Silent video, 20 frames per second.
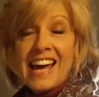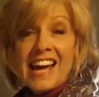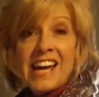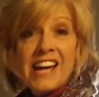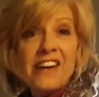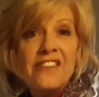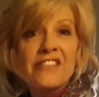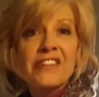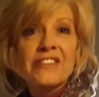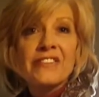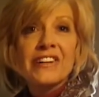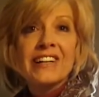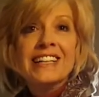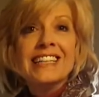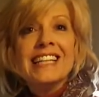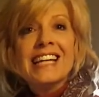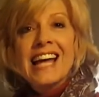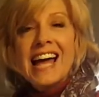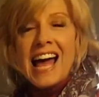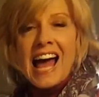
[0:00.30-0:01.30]
Hey
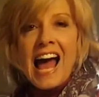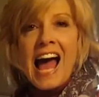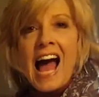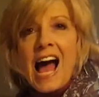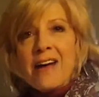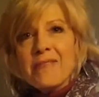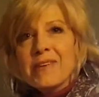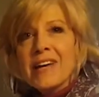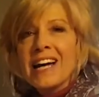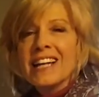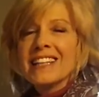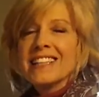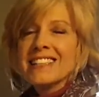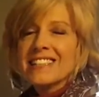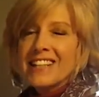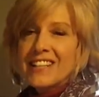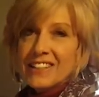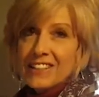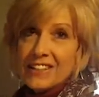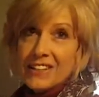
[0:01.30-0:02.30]
everyone, I'm Kelly
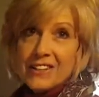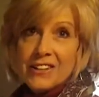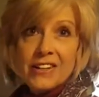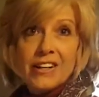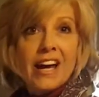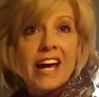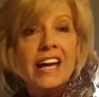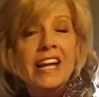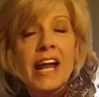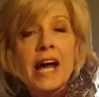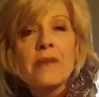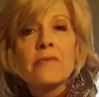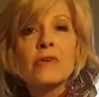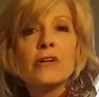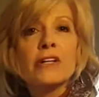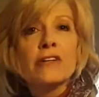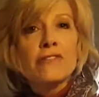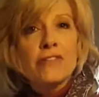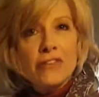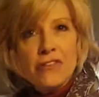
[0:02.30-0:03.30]
Detlinger and I'm
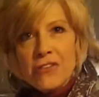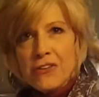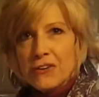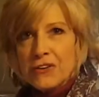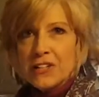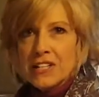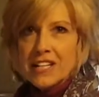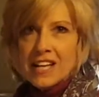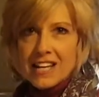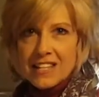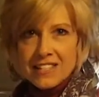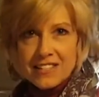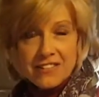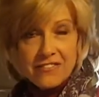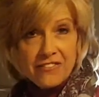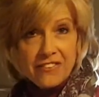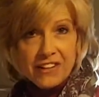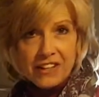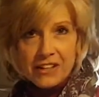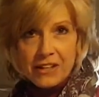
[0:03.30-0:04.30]
one of your 30 Days to
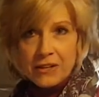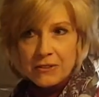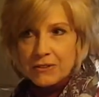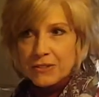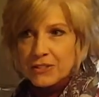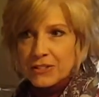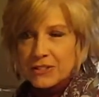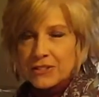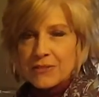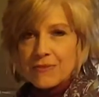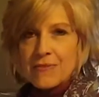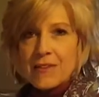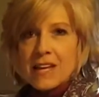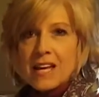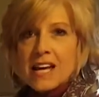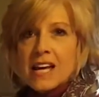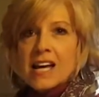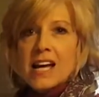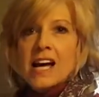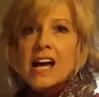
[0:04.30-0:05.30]
Fit coaches.
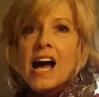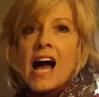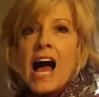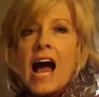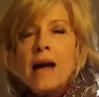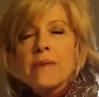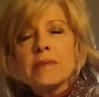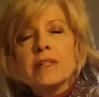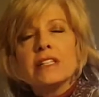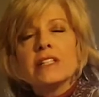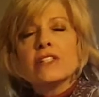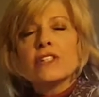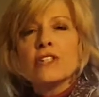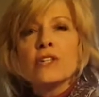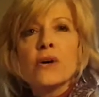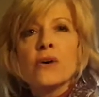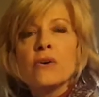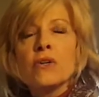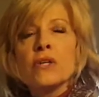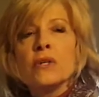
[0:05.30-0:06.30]
I'm going to
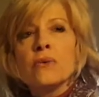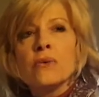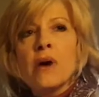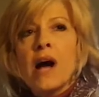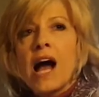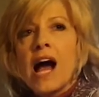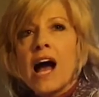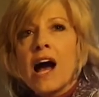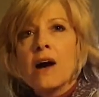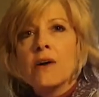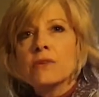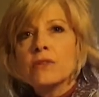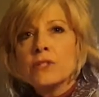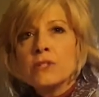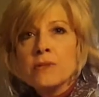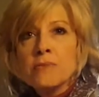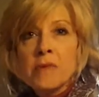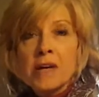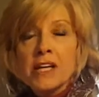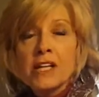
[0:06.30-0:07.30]
show you how to
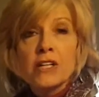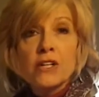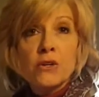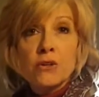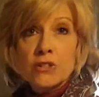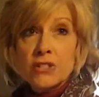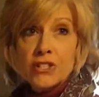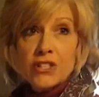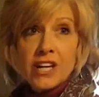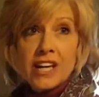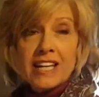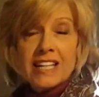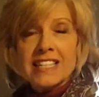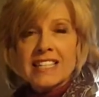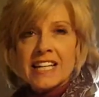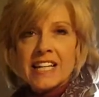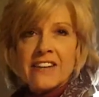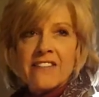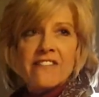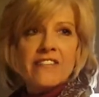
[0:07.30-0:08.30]
make your shakes
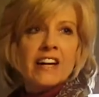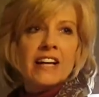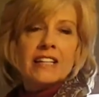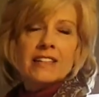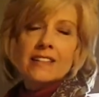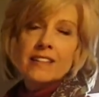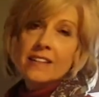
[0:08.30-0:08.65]
an event.